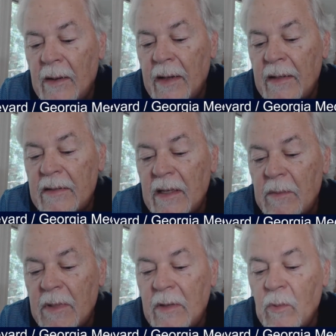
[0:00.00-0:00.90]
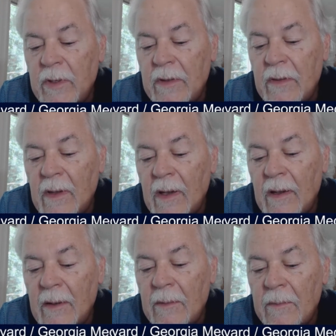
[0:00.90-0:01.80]
And the same thing with
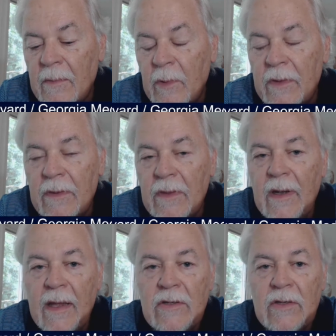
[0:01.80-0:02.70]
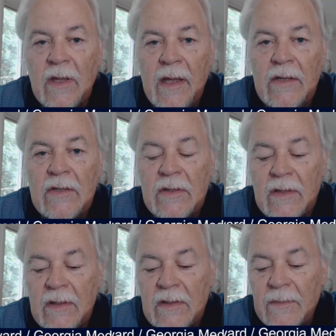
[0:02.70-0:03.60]
the national
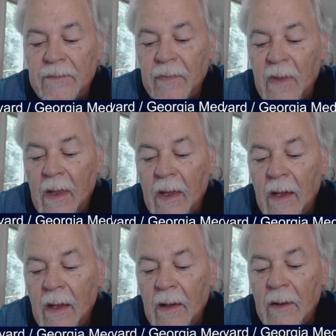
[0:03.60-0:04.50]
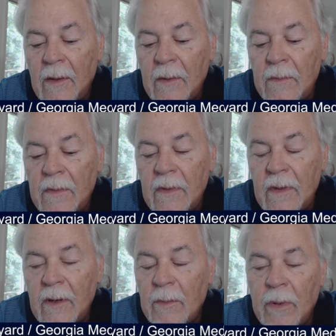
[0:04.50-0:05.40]
agencies.
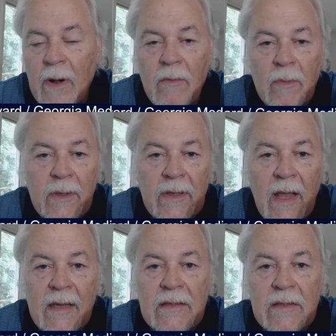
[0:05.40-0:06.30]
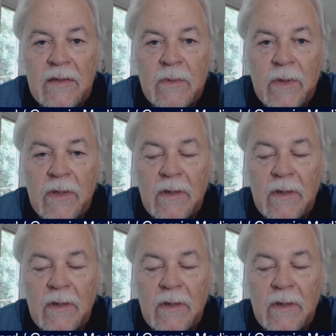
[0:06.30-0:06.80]
They're probably licensed with